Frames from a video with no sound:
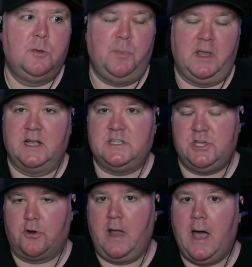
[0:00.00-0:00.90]
because
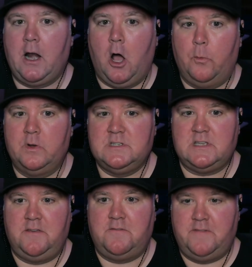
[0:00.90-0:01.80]
you're not always
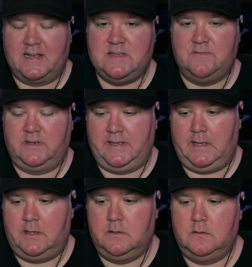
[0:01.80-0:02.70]

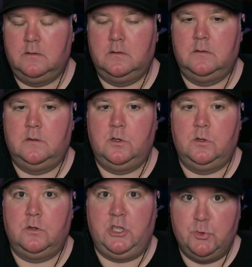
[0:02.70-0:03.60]
effectively
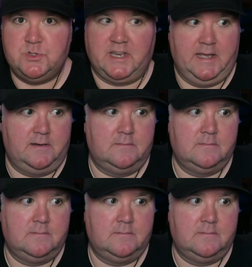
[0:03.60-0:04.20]
using it.